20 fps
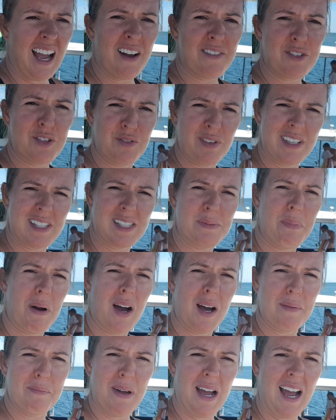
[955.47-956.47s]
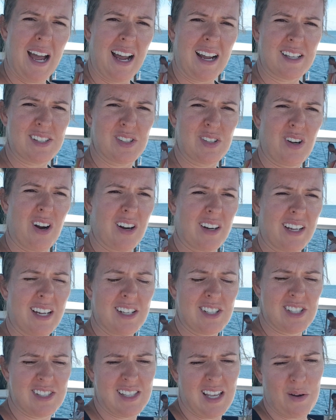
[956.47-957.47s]
have to respond back. So Carter
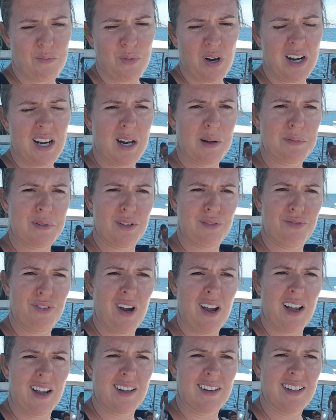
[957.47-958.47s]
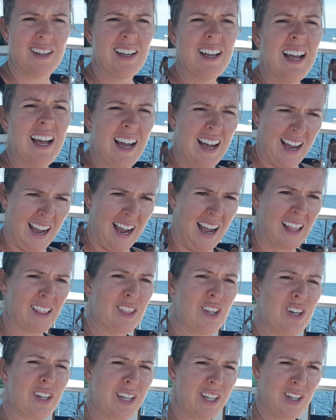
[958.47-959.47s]
can't just say, I'm running up to the front. I
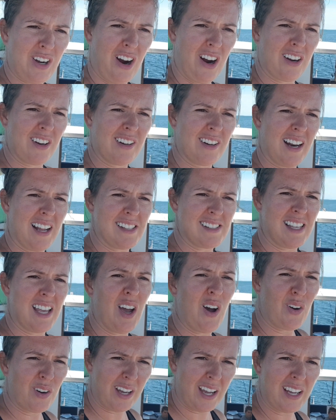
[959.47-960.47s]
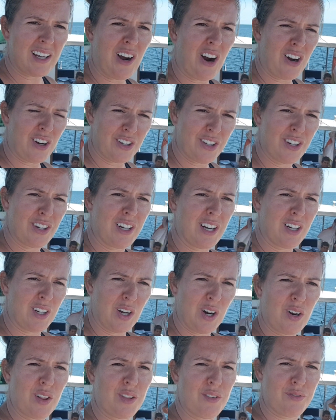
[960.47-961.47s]
look at Carter and I say, okay, Carter, you're going to
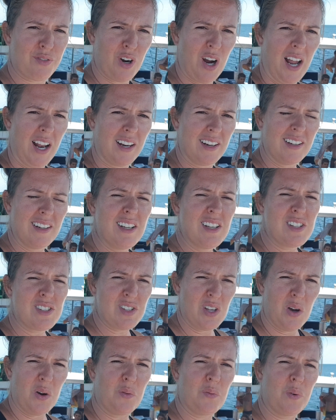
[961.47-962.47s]
go to the front. So